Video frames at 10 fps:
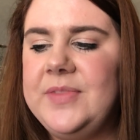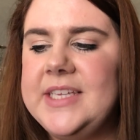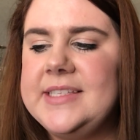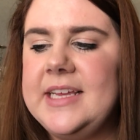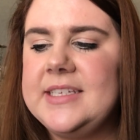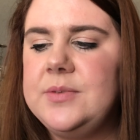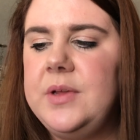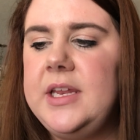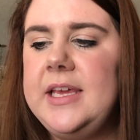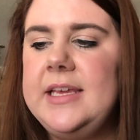This next
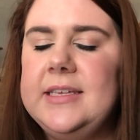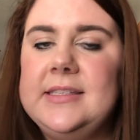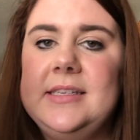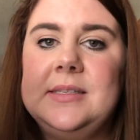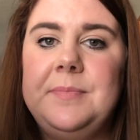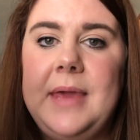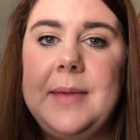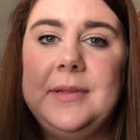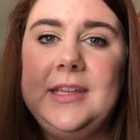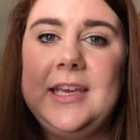one is this
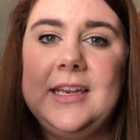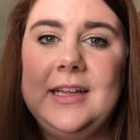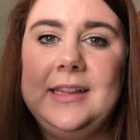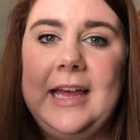Maybelline